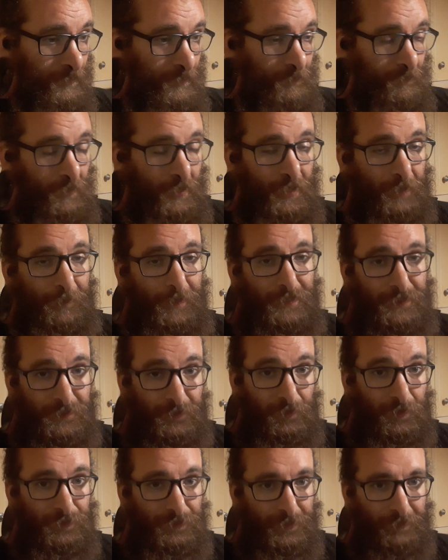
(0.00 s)
But I'd imagine
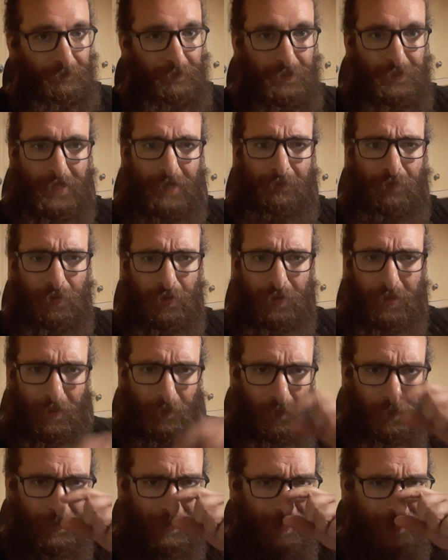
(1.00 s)
once I reach that point, I
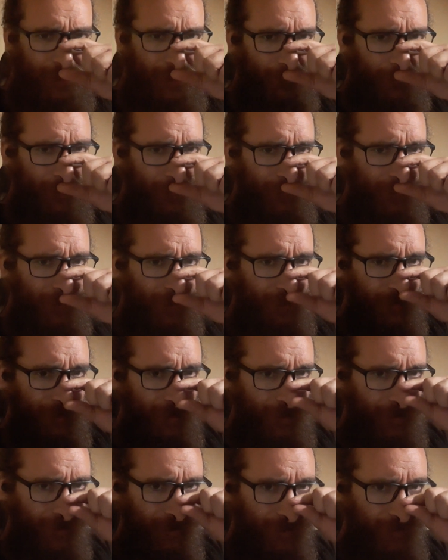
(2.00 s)
would actually be able to
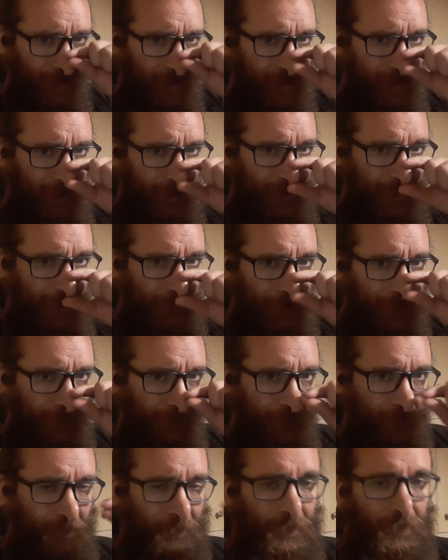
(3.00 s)
continue stretching my
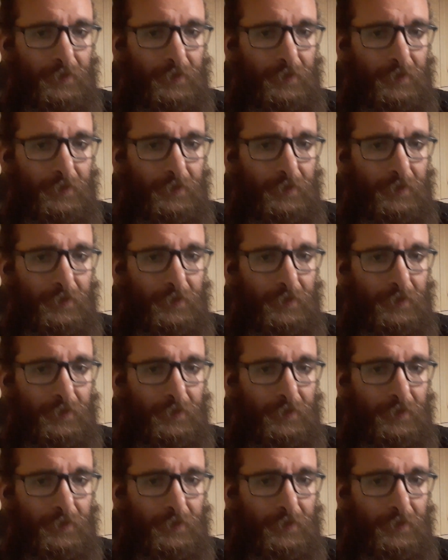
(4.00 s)
septum.